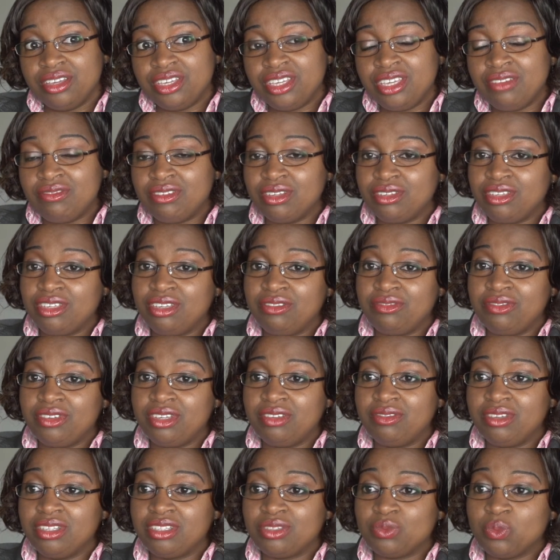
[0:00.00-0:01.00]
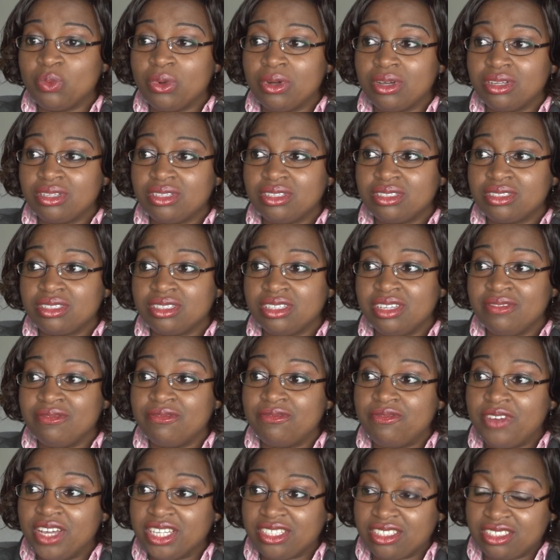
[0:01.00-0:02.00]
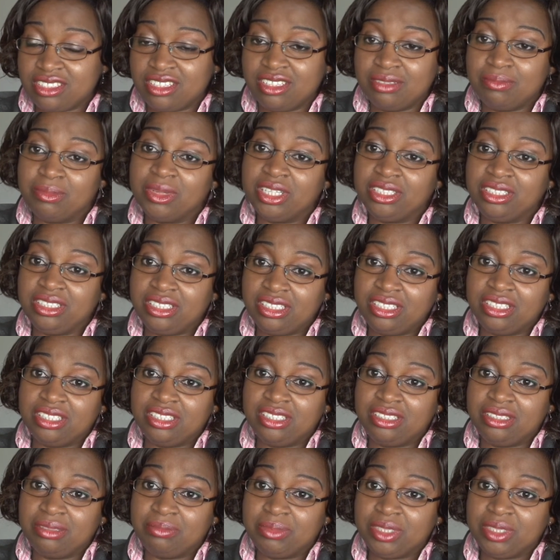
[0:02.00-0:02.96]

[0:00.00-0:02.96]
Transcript: it's worth investing money in,